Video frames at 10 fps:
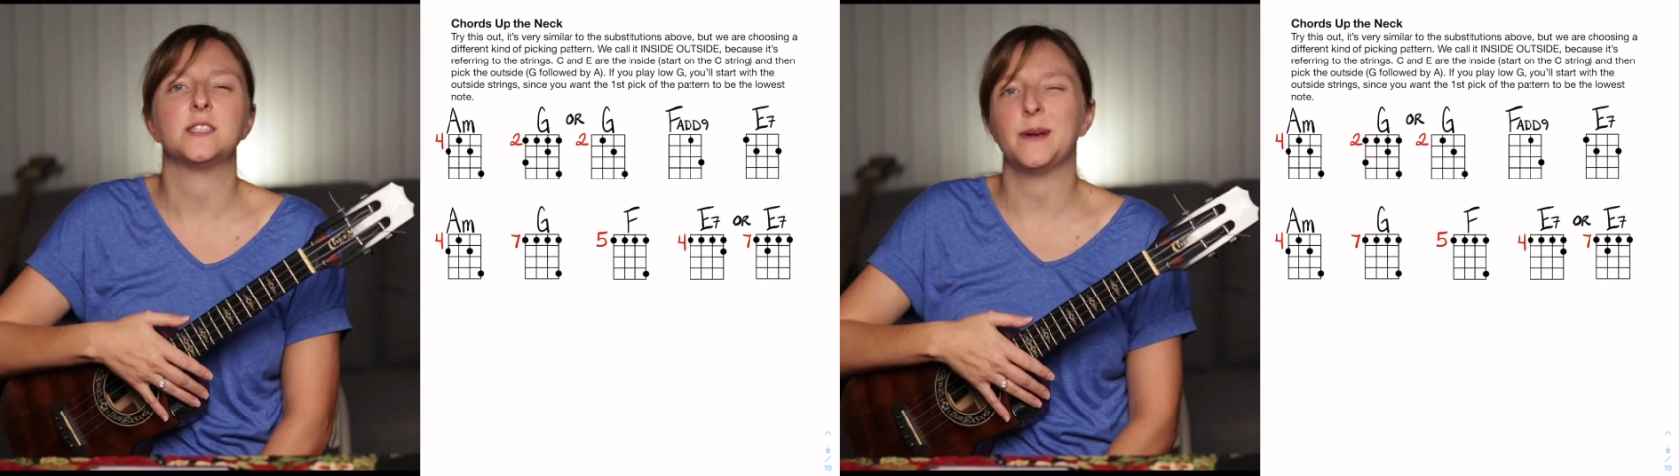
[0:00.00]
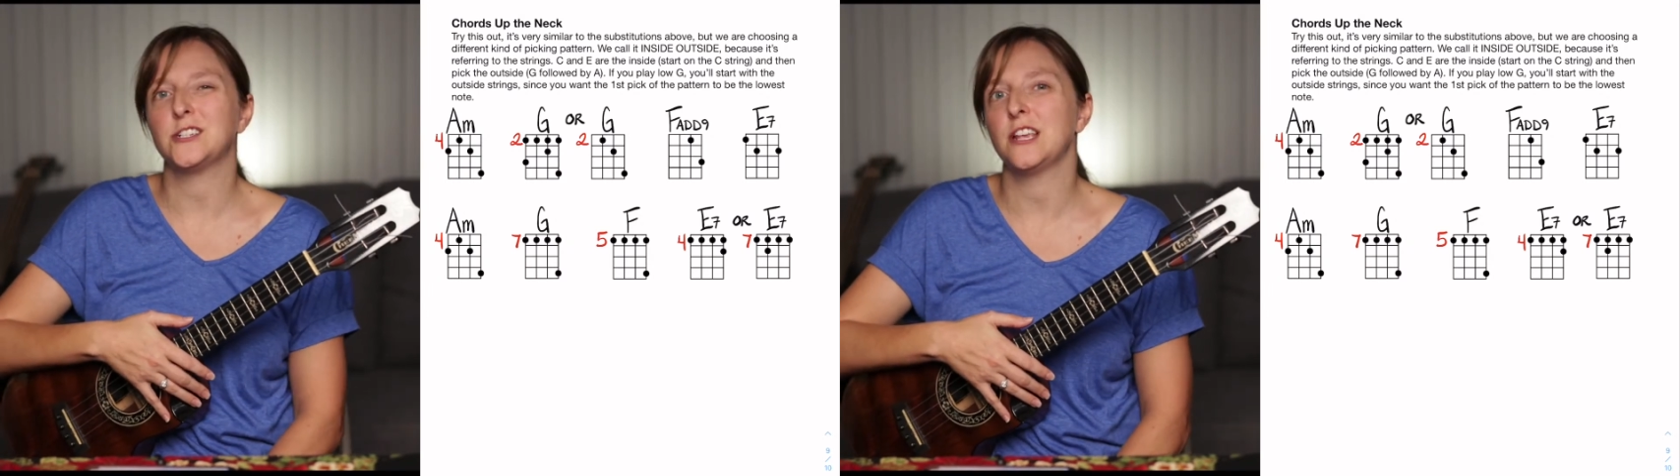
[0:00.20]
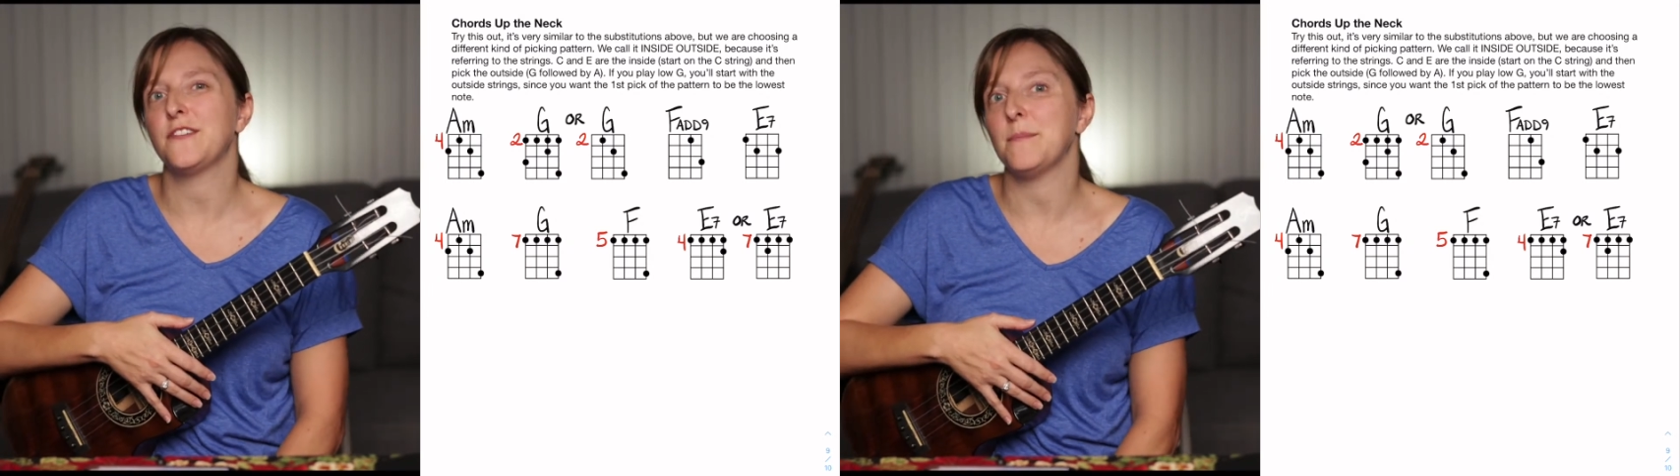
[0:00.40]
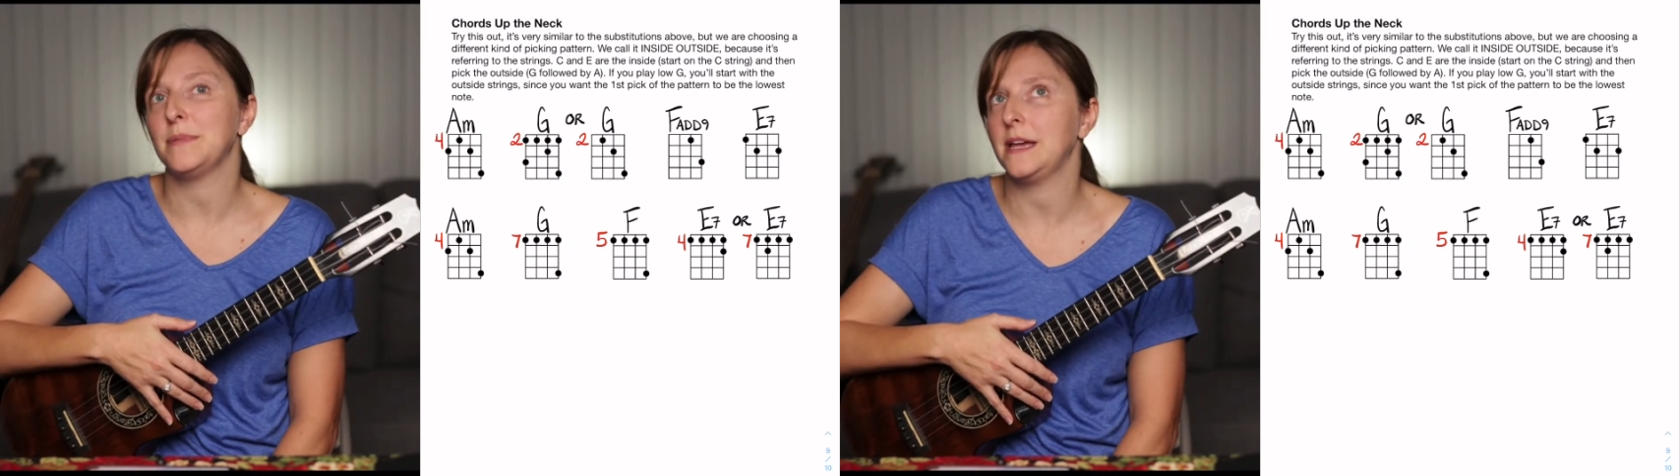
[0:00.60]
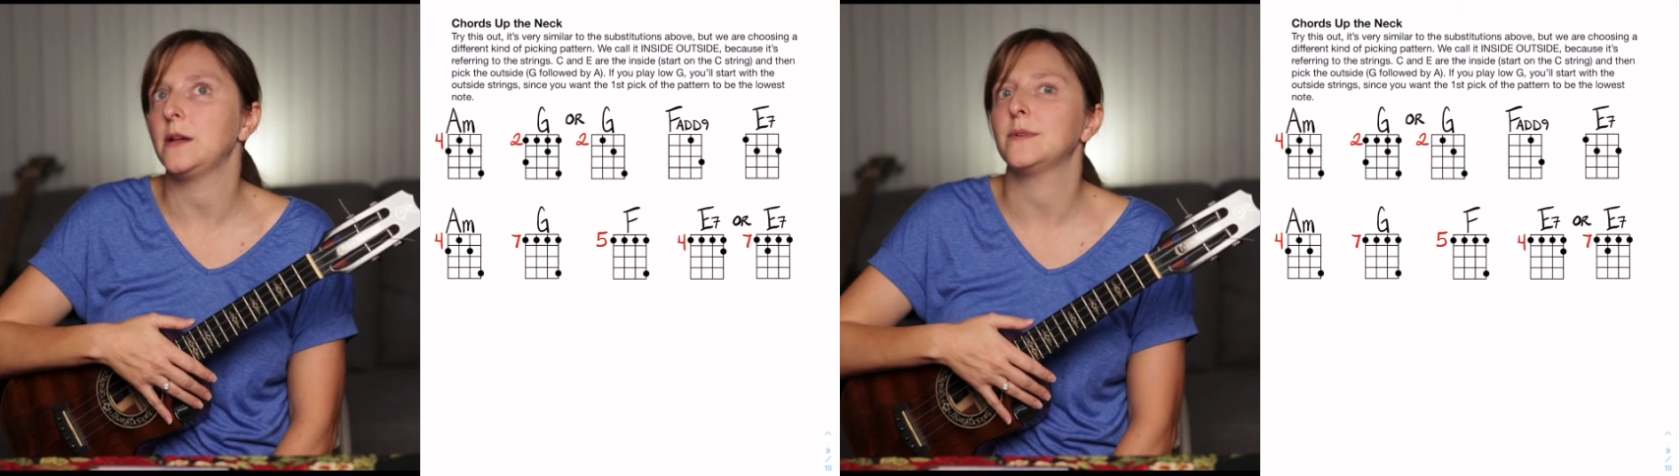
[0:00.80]
especially if I'm
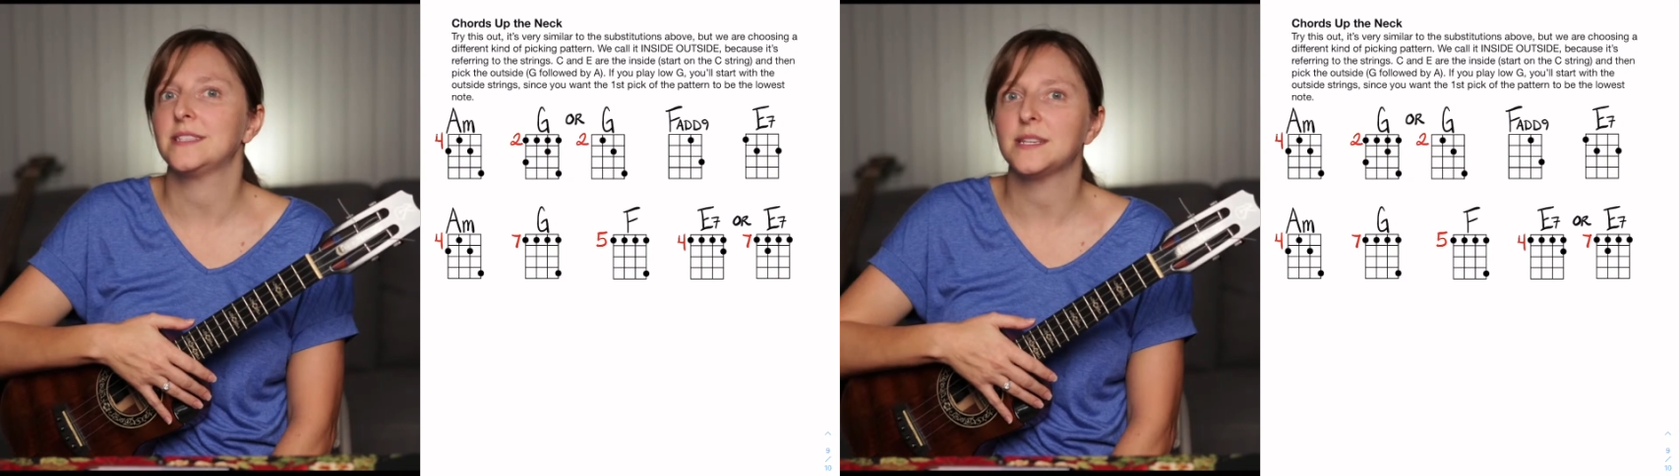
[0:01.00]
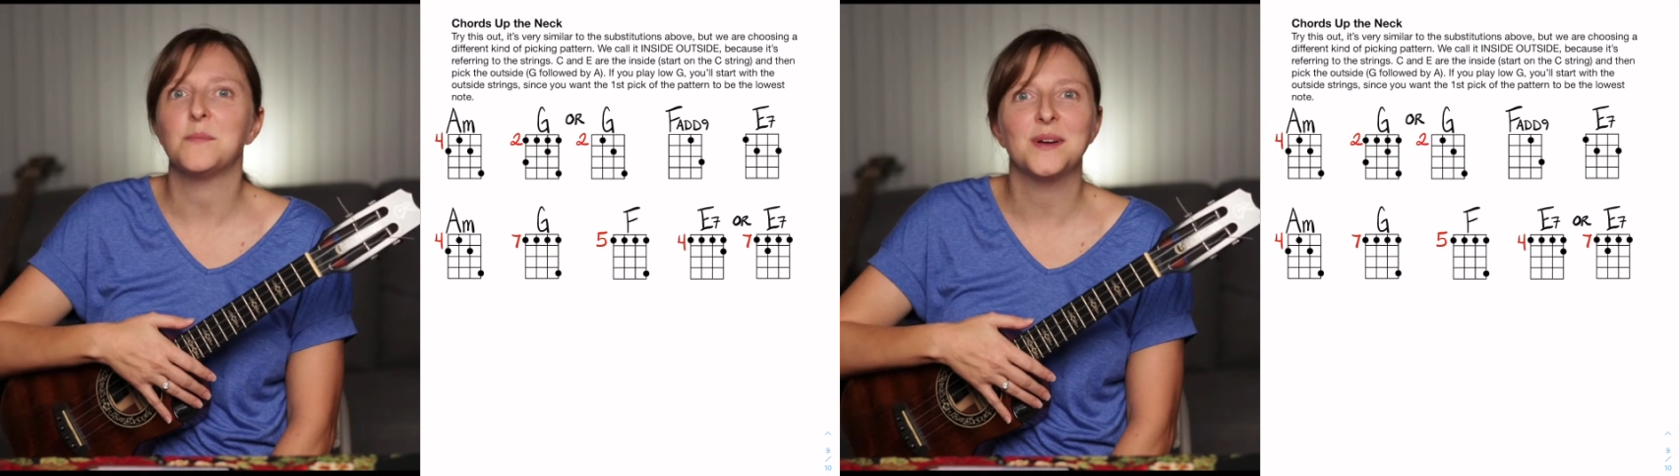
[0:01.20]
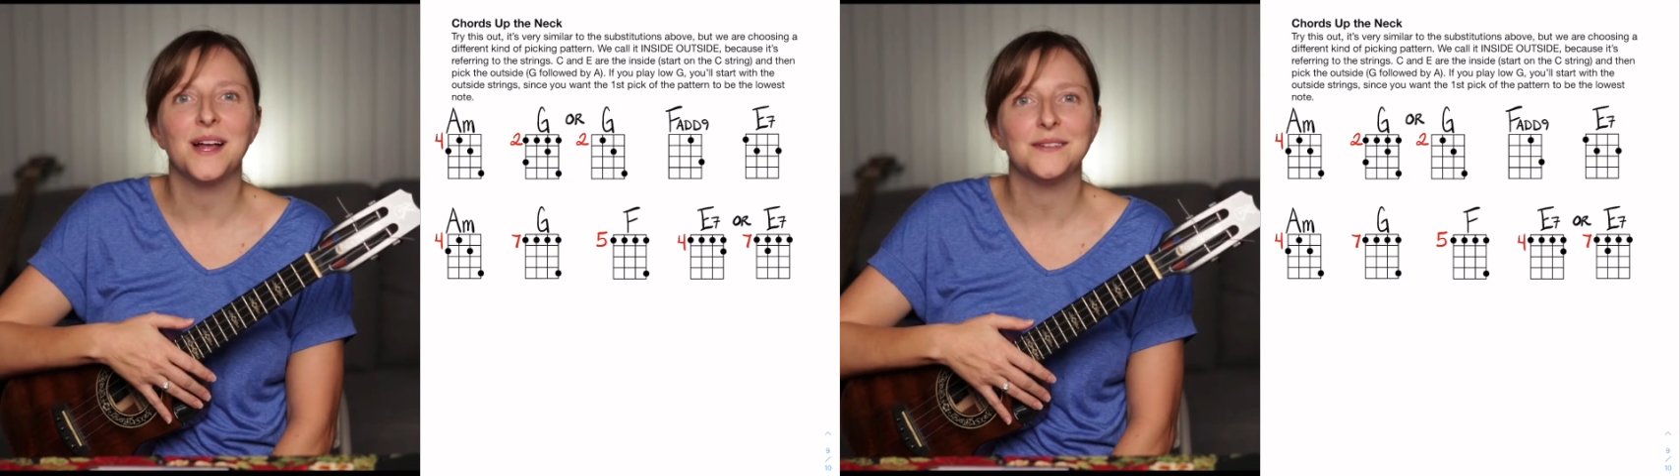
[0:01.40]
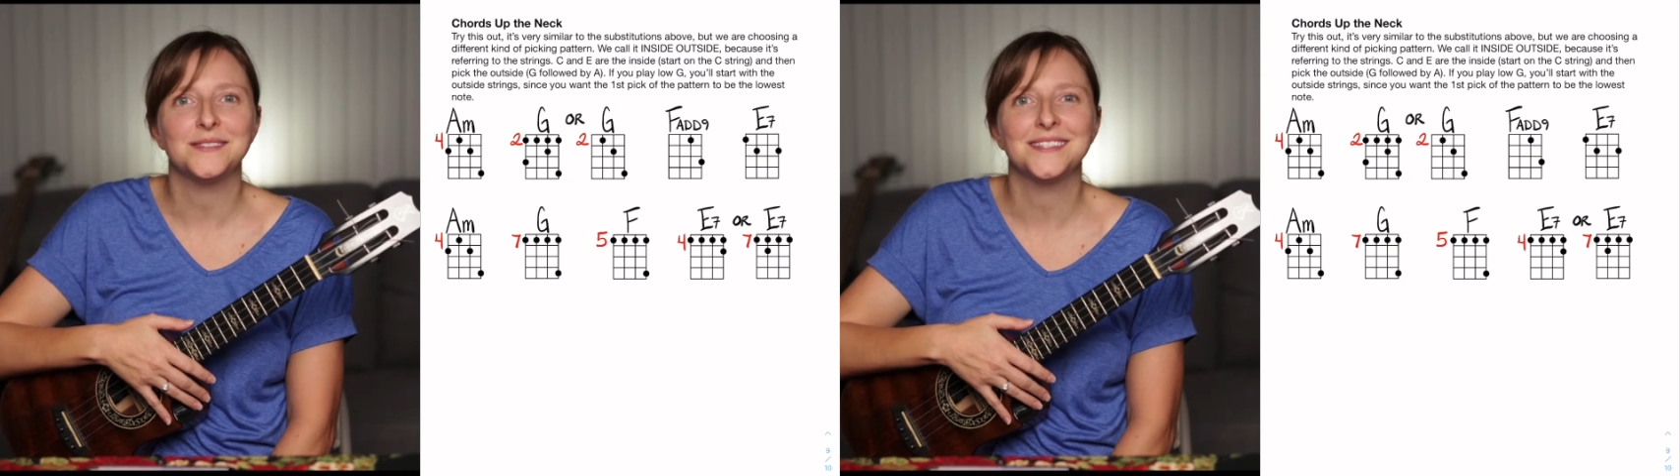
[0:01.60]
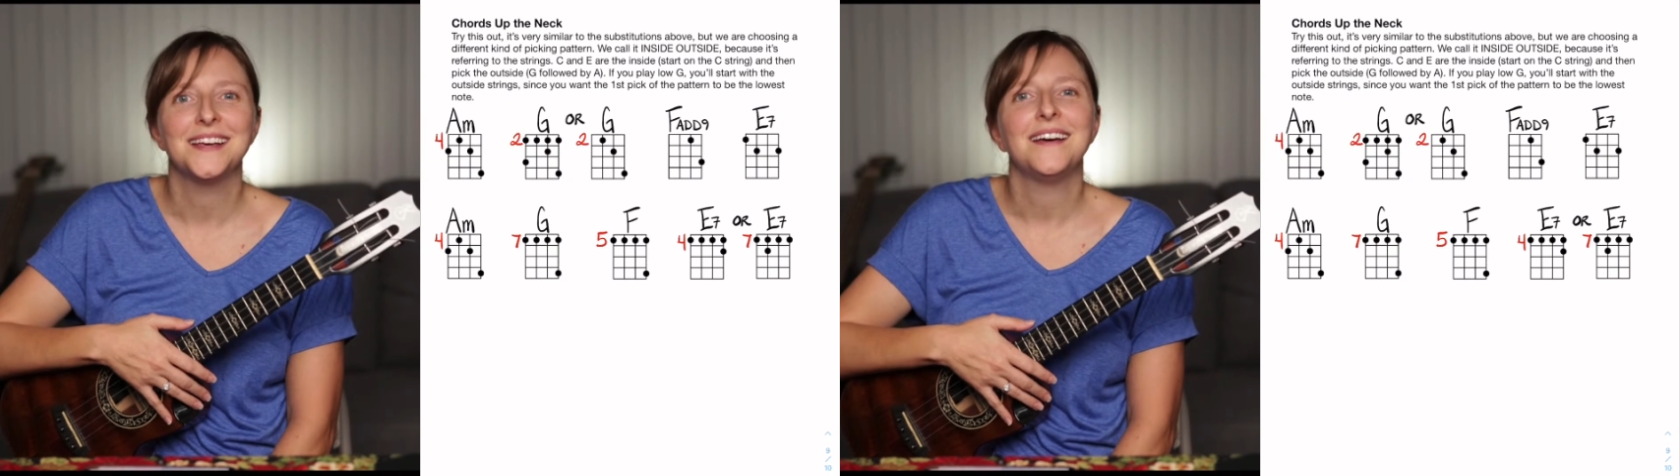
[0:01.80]
playing with someone else.